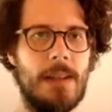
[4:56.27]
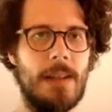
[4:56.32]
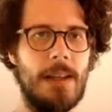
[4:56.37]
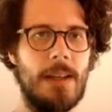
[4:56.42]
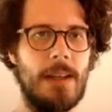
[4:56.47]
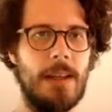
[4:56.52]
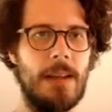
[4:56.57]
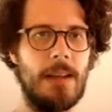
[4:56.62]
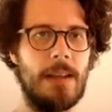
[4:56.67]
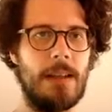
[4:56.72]

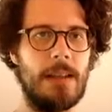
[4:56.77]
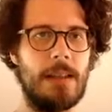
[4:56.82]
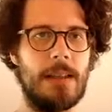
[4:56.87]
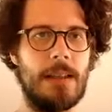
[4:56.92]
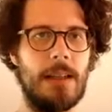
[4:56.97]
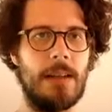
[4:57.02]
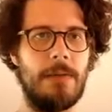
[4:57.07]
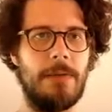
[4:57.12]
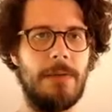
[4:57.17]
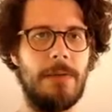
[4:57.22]
And
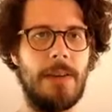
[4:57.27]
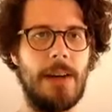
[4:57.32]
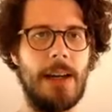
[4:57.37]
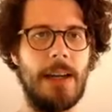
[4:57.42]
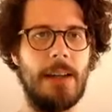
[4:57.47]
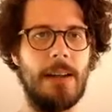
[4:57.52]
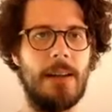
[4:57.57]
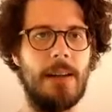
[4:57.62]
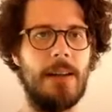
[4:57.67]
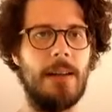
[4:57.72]
instead of
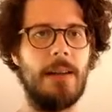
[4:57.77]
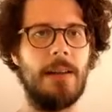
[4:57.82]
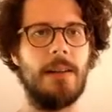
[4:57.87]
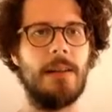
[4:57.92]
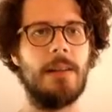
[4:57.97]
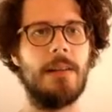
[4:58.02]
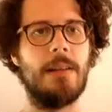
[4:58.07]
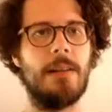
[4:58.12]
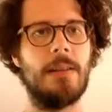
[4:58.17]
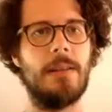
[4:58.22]
finder
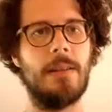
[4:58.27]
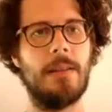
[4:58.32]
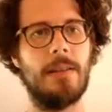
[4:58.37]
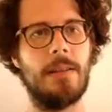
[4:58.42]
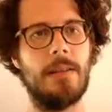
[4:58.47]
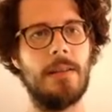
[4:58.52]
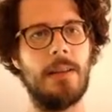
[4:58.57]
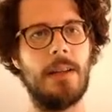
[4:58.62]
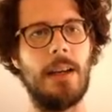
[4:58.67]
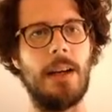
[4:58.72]

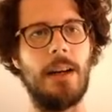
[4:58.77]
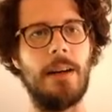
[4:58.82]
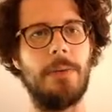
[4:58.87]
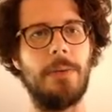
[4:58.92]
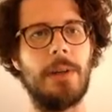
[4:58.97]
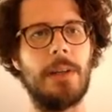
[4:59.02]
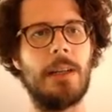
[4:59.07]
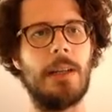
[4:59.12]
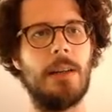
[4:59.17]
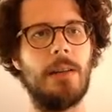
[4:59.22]
here,
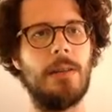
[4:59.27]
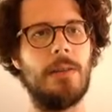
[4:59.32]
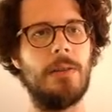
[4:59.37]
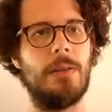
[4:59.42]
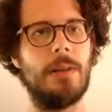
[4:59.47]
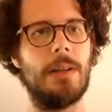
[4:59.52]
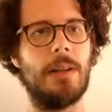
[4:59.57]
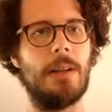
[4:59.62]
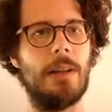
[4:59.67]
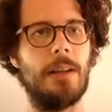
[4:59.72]
we could
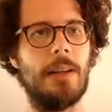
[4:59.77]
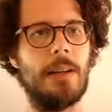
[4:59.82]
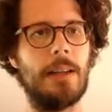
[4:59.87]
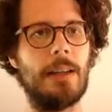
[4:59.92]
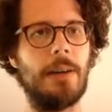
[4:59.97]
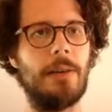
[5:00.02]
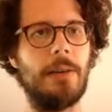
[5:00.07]
do like a